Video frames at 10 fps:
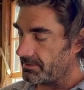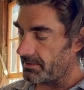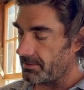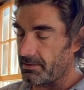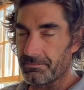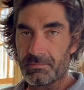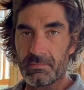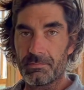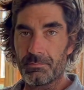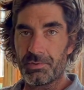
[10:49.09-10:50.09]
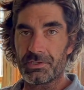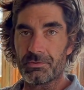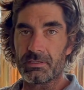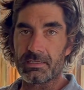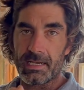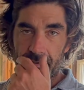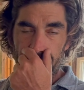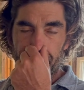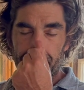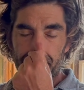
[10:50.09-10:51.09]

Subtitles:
But you can kind of